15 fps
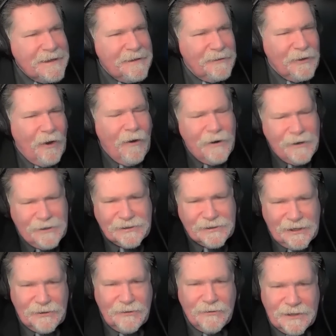The hardest
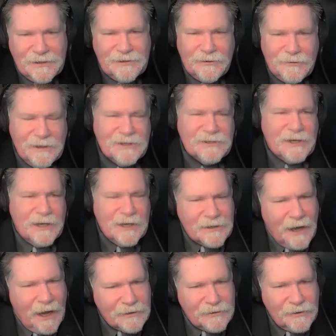thing you can do is get
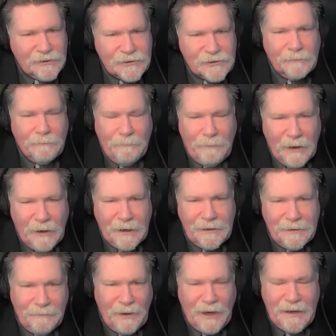knocked on your butt
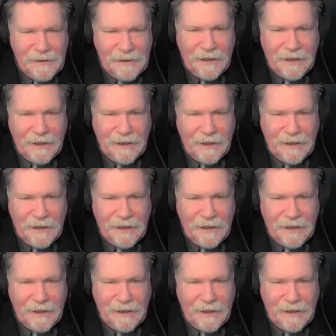by the